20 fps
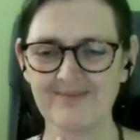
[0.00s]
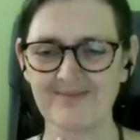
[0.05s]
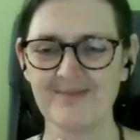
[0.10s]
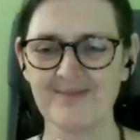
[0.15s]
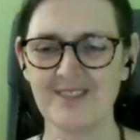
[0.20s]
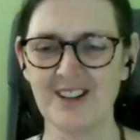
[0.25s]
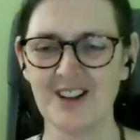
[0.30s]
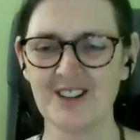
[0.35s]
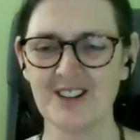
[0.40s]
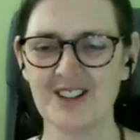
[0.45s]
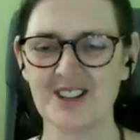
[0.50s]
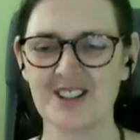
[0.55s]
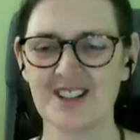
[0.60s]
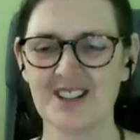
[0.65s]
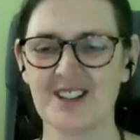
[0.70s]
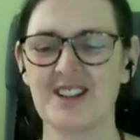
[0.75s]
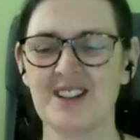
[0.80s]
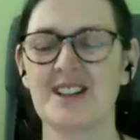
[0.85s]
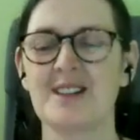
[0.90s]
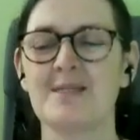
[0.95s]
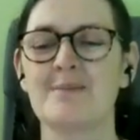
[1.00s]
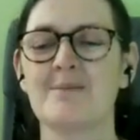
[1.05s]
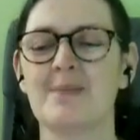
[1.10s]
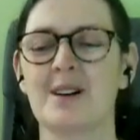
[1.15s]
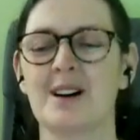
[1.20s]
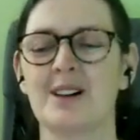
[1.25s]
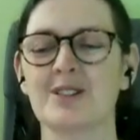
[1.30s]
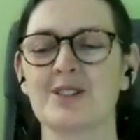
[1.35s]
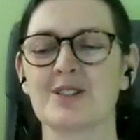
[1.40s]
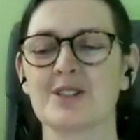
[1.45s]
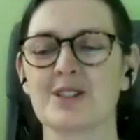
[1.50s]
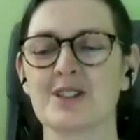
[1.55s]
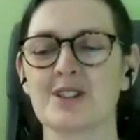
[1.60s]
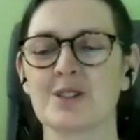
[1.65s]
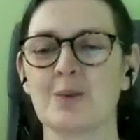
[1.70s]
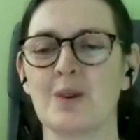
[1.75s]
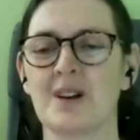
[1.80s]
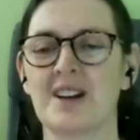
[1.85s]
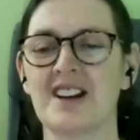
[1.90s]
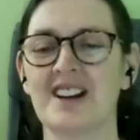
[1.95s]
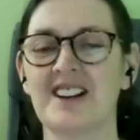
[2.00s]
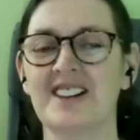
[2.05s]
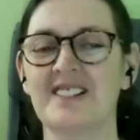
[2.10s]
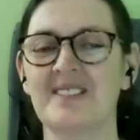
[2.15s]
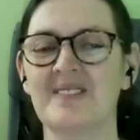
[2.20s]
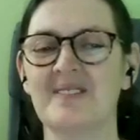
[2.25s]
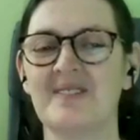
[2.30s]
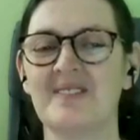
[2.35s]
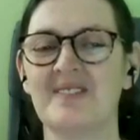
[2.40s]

Noticing the impulse to swallow